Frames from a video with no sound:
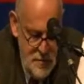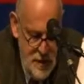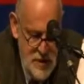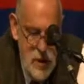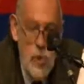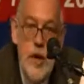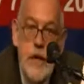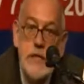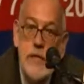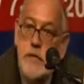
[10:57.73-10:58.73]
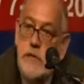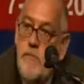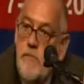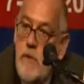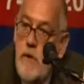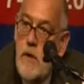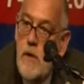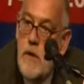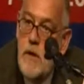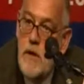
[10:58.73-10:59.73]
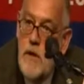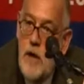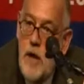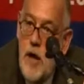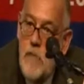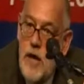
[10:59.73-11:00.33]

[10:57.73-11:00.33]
but racism. I